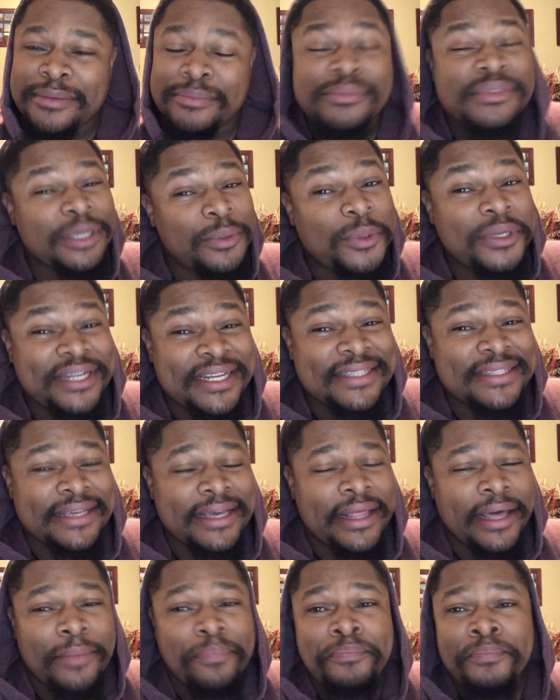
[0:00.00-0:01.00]
Someone did say
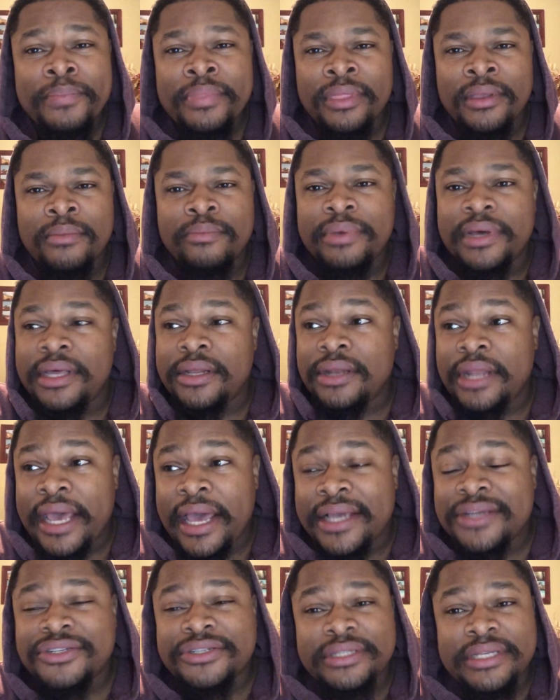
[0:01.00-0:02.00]
that. But
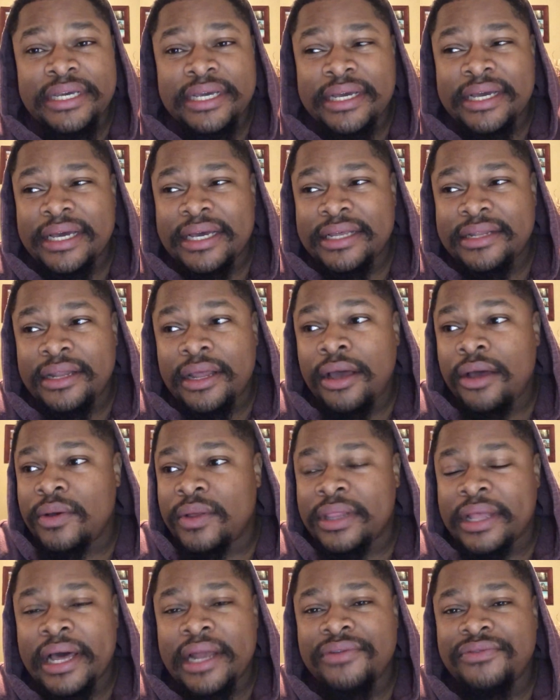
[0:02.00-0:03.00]
actually, no, a
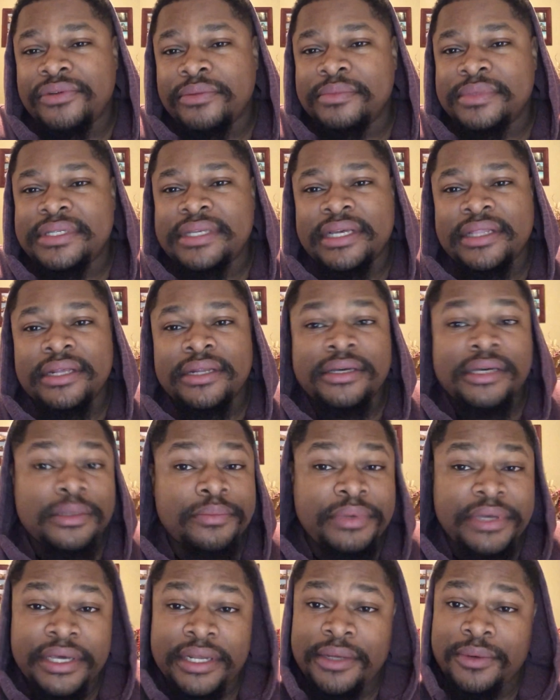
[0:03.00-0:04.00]
lot of them said that it could
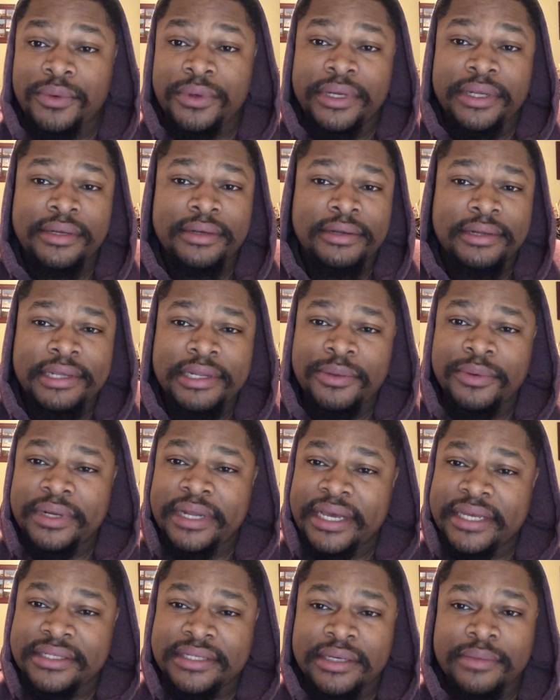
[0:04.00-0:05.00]
be anyone. Anyone
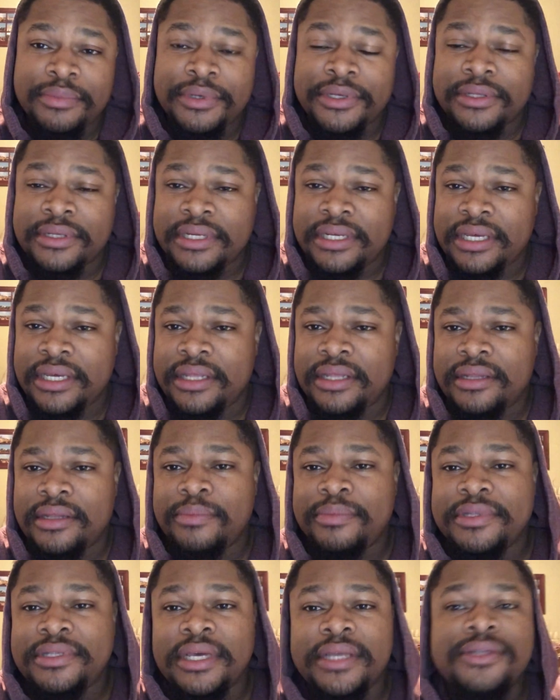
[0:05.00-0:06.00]
has the ability, the
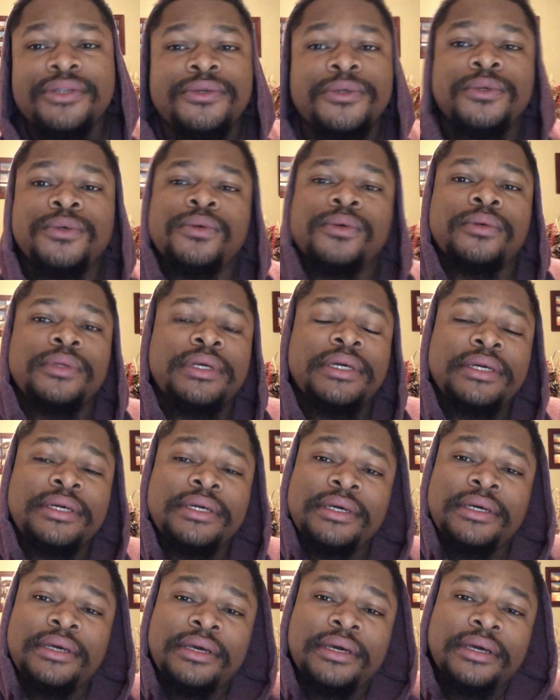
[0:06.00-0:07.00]
potential,
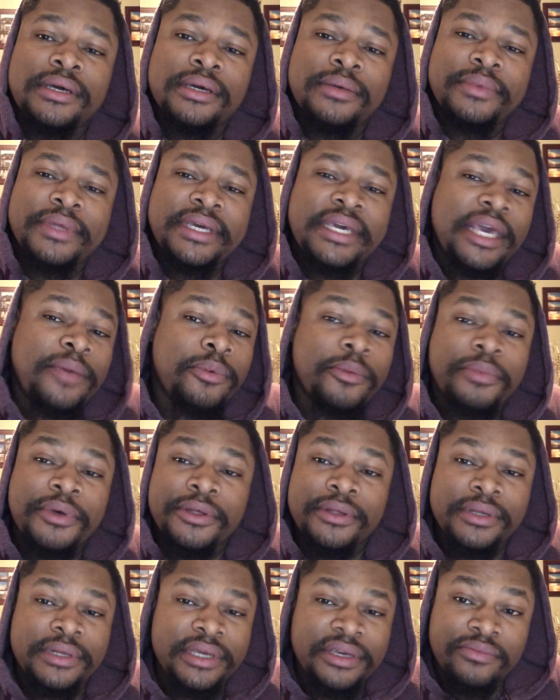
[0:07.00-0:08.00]
the
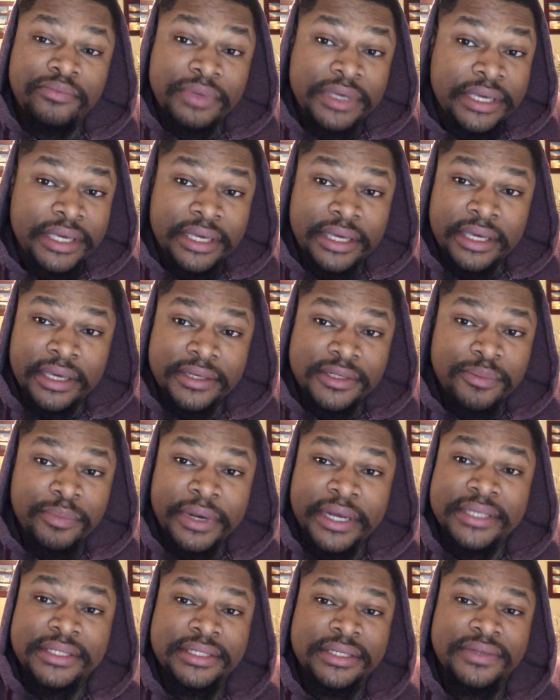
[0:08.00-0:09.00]
capability of being
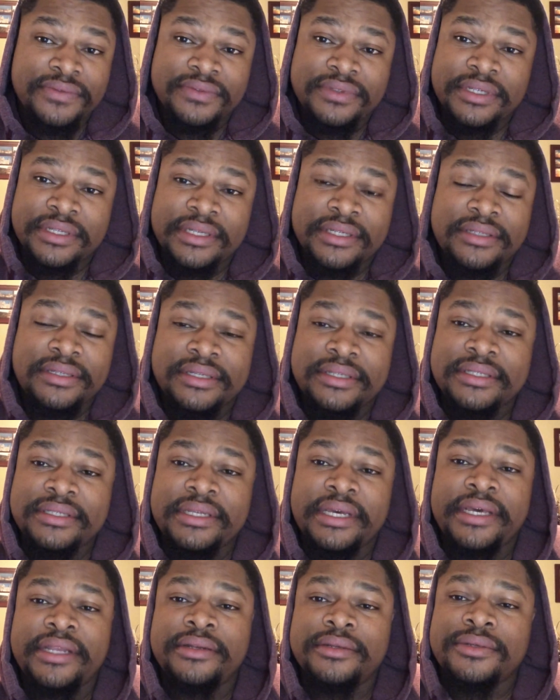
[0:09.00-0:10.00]
expressive to this
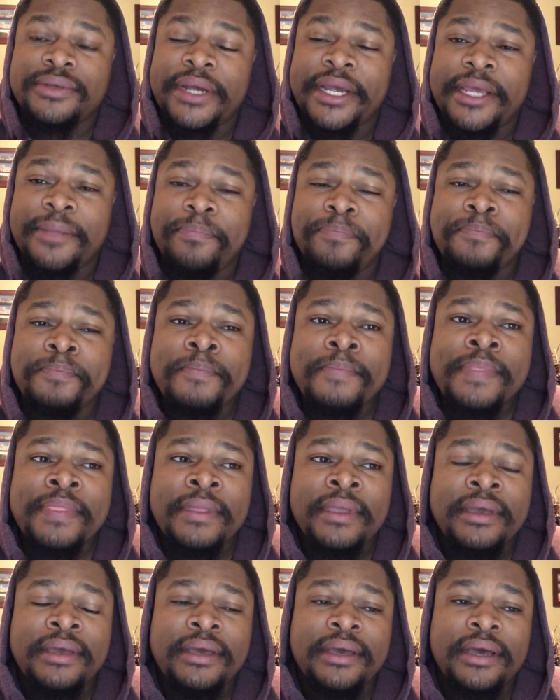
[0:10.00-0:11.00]
extent, right?
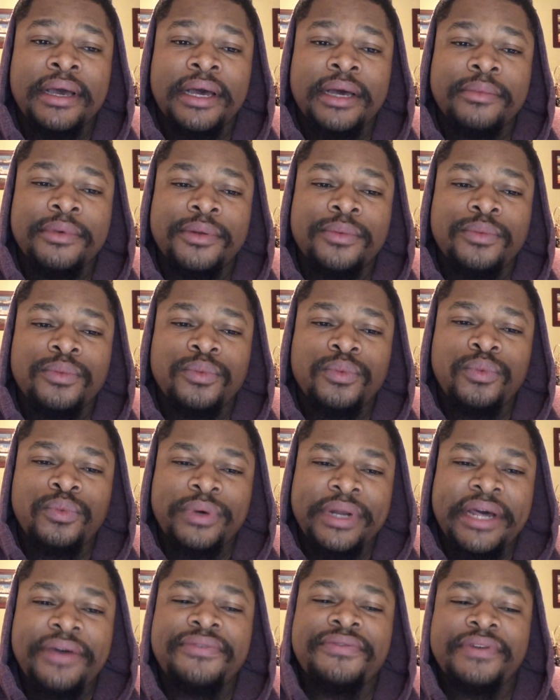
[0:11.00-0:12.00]
And
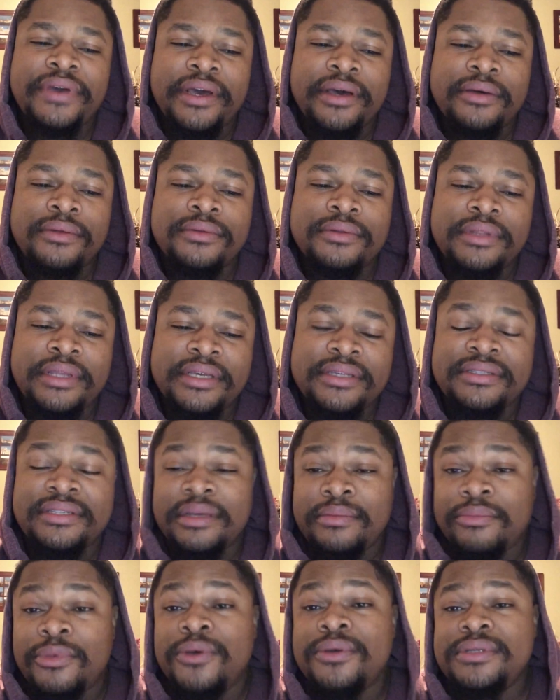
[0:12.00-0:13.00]
what I found is
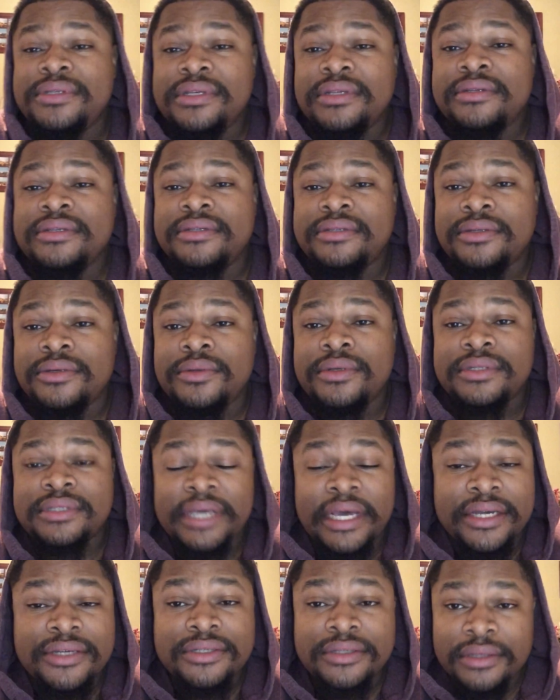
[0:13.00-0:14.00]
that most of the students
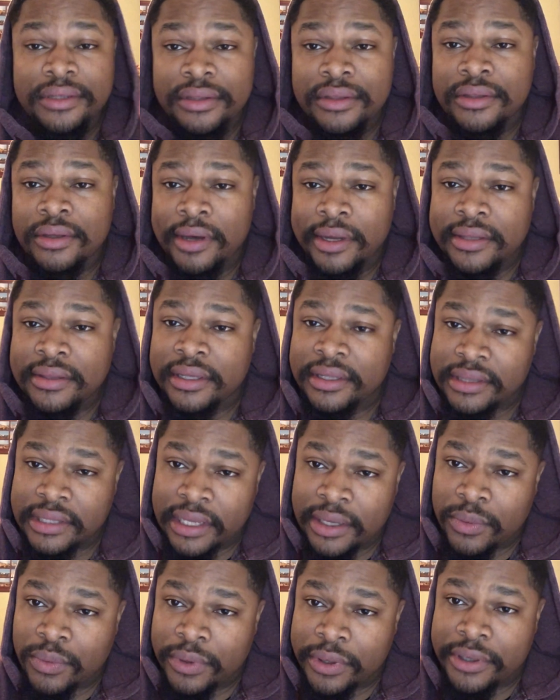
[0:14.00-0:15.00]
actually thought that
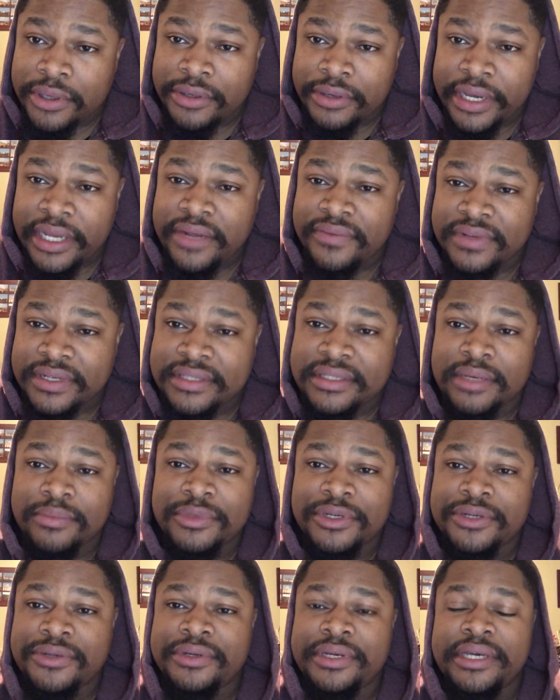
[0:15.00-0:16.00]
they were creative to some
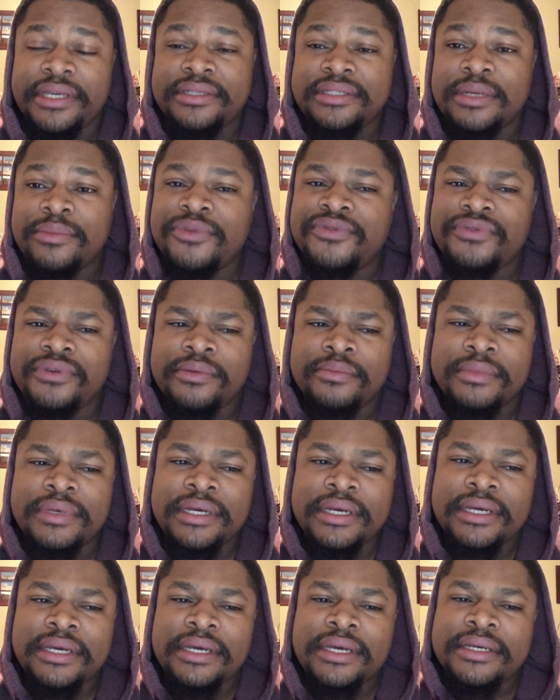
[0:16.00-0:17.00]
degree. Some of them
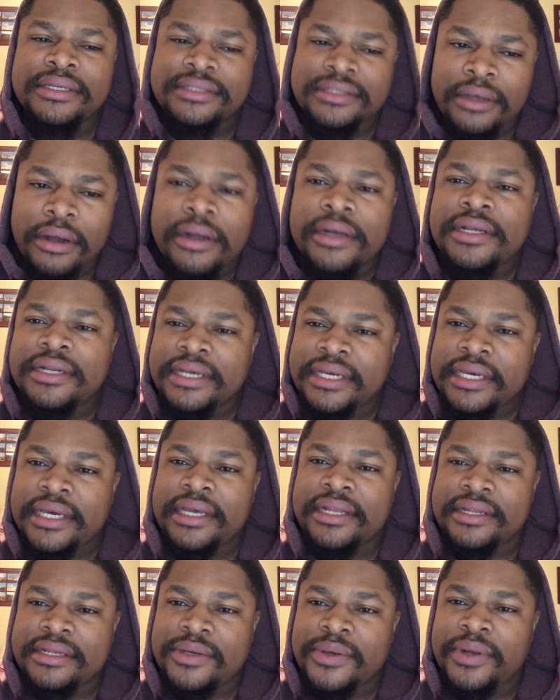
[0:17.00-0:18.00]
started to get
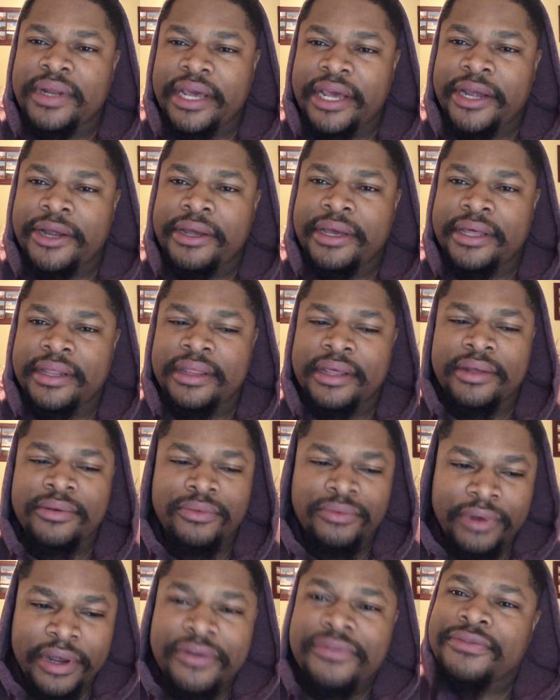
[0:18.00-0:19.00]
into an area that
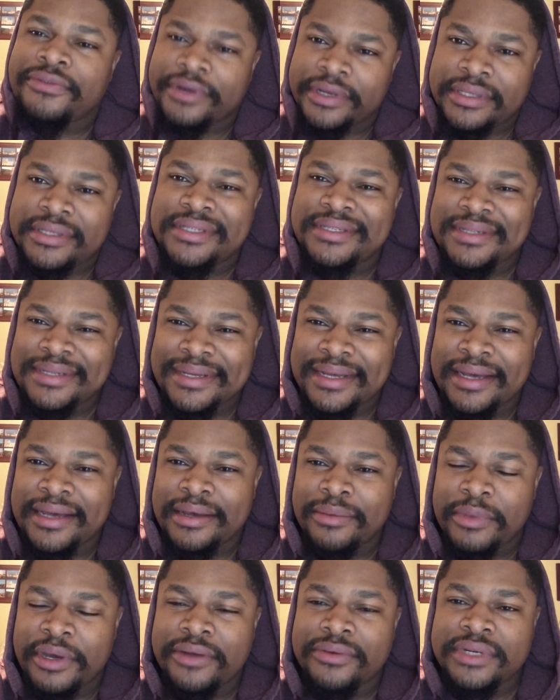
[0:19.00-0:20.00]
referenced
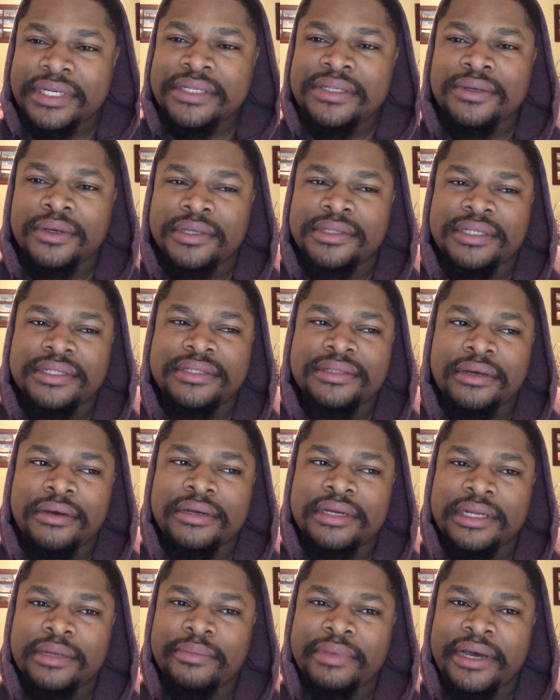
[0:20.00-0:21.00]
my resources,
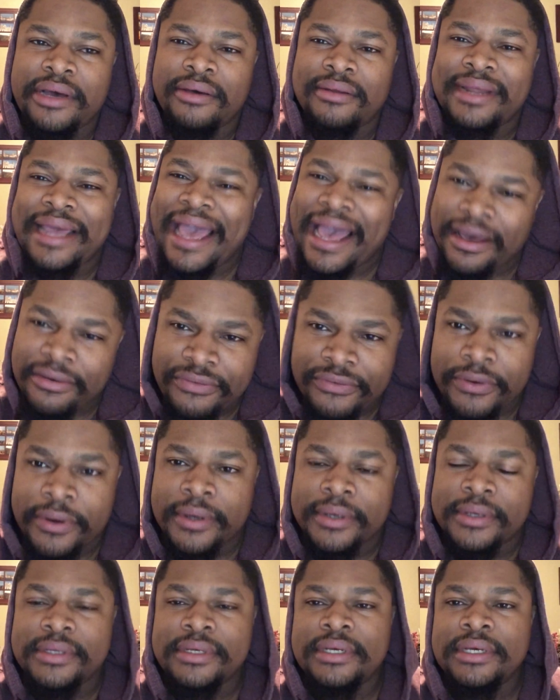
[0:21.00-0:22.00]
talking about
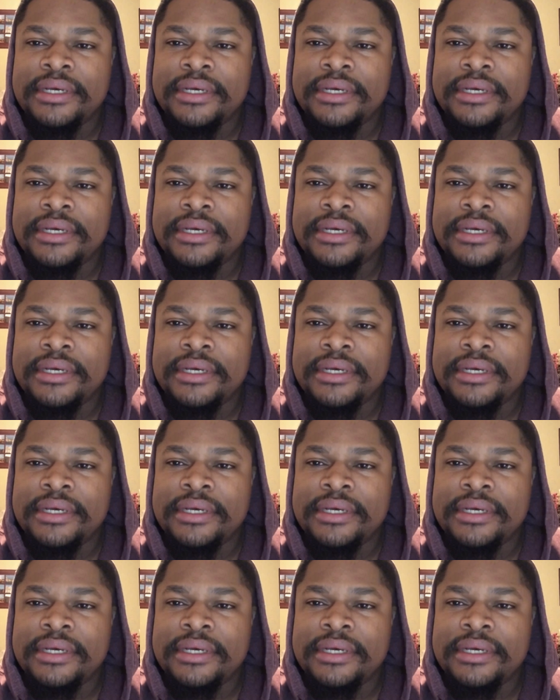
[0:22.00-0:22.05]
effort,